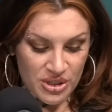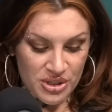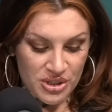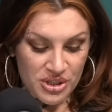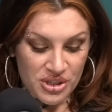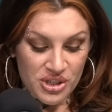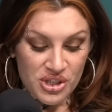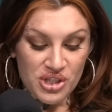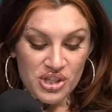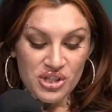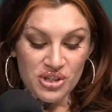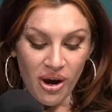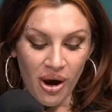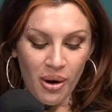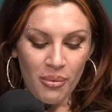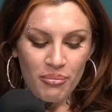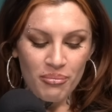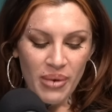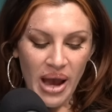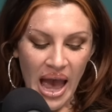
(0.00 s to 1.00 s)
What?
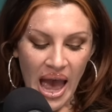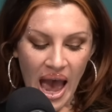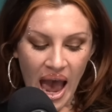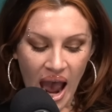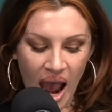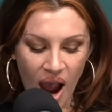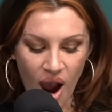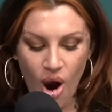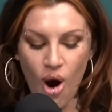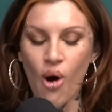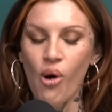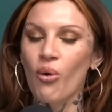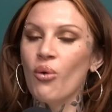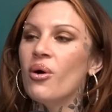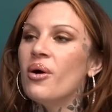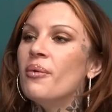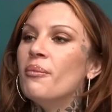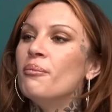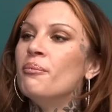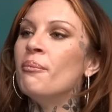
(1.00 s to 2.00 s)
Somehow
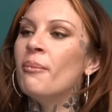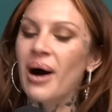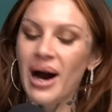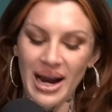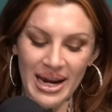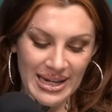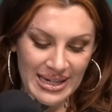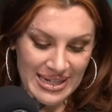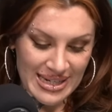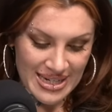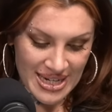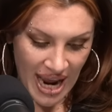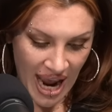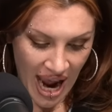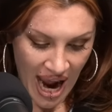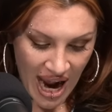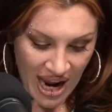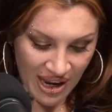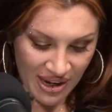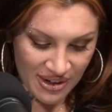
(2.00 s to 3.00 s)
my
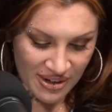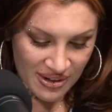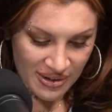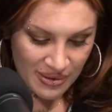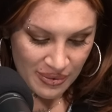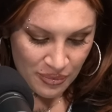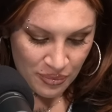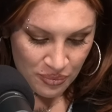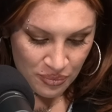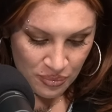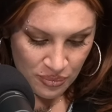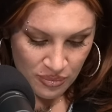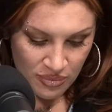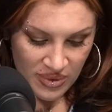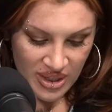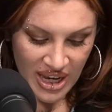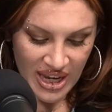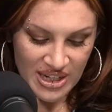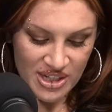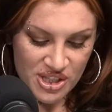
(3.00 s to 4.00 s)
dad no
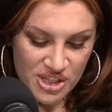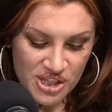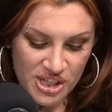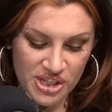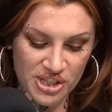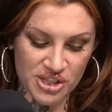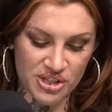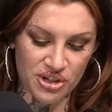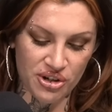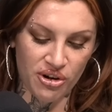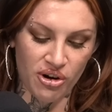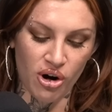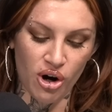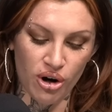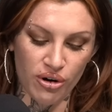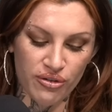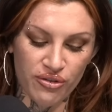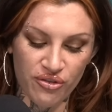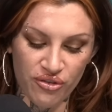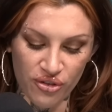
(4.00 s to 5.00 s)
and sister
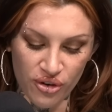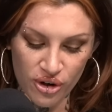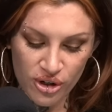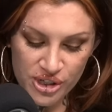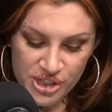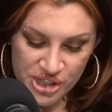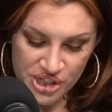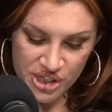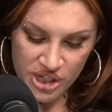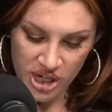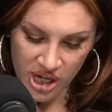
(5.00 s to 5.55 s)
are first